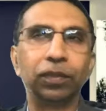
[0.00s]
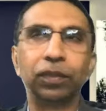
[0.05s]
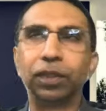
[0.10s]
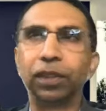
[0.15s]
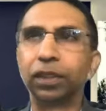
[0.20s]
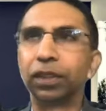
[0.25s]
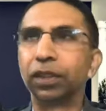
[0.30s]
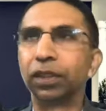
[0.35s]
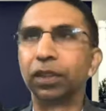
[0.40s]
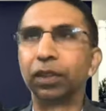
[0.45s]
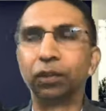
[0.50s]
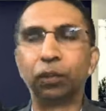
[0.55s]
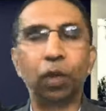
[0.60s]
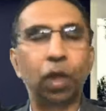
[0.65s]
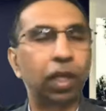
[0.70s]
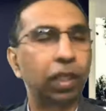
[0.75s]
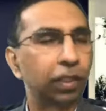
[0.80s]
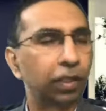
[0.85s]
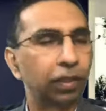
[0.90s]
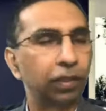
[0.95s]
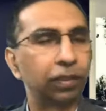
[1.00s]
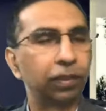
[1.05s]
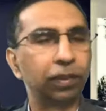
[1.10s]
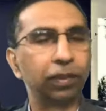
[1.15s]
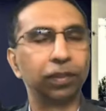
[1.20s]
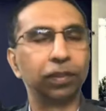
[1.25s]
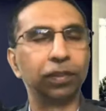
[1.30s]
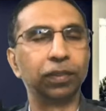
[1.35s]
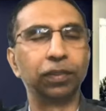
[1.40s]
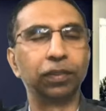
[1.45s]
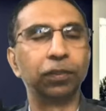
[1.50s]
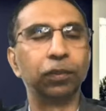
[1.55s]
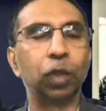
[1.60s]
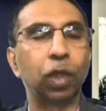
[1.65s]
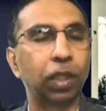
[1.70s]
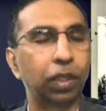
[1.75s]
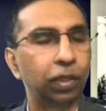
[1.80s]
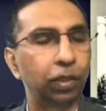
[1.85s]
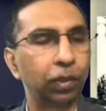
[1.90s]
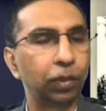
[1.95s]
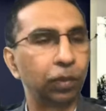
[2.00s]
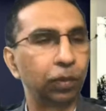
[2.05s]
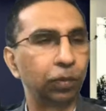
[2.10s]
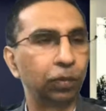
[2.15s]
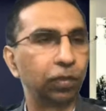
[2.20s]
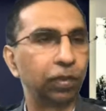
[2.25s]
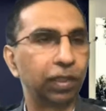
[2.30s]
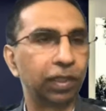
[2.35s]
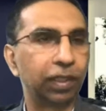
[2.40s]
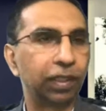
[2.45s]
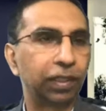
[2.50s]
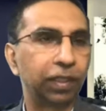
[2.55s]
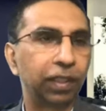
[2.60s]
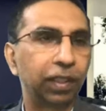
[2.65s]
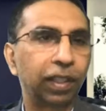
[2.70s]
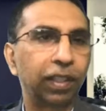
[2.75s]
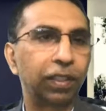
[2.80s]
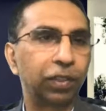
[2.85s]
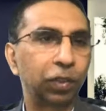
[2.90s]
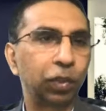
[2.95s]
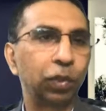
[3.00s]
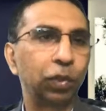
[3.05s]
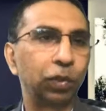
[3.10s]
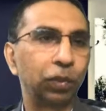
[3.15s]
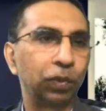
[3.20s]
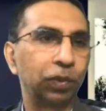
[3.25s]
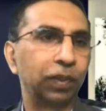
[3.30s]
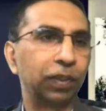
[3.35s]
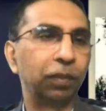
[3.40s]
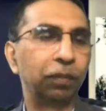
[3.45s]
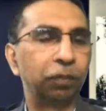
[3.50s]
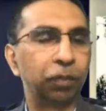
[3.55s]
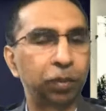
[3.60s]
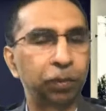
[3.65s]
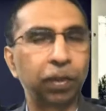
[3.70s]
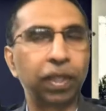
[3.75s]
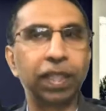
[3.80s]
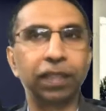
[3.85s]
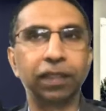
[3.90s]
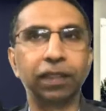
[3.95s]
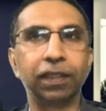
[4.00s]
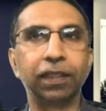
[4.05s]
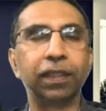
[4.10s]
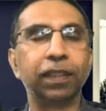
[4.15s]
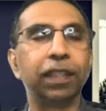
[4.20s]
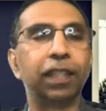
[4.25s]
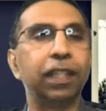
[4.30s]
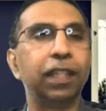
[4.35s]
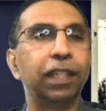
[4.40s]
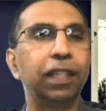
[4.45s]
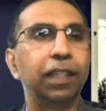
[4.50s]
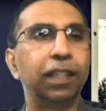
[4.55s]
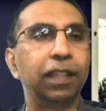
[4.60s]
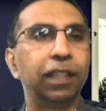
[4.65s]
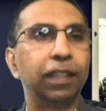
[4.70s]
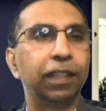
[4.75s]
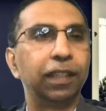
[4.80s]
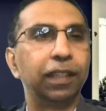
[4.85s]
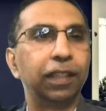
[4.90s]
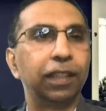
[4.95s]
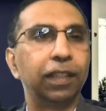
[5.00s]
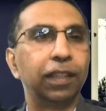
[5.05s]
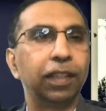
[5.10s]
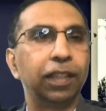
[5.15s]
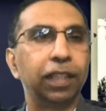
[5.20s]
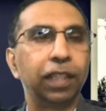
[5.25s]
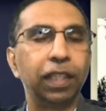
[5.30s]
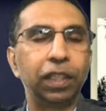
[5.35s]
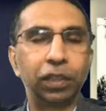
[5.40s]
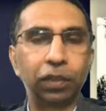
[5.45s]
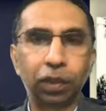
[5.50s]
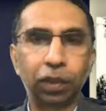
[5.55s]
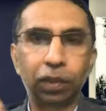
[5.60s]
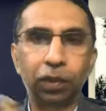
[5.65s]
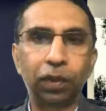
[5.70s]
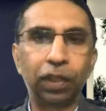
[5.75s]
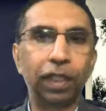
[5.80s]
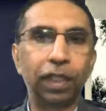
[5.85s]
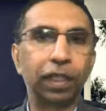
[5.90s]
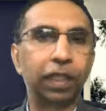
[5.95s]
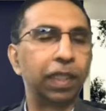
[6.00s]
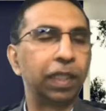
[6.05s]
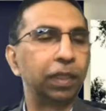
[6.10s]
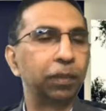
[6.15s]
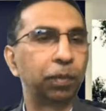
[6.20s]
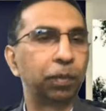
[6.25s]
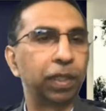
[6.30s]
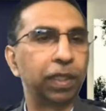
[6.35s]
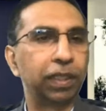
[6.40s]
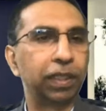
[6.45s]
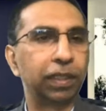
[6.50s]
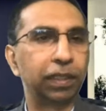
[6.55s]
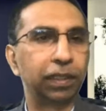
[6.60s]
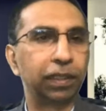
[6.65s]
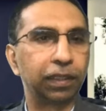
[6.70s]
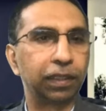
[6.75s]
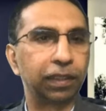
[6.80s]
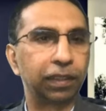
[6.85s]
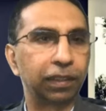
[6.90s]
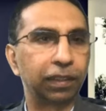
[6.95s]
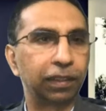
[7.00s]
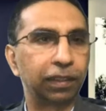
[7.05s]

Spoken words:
just a walk through for this. I'll show some spaces." He showed only 3 spaces.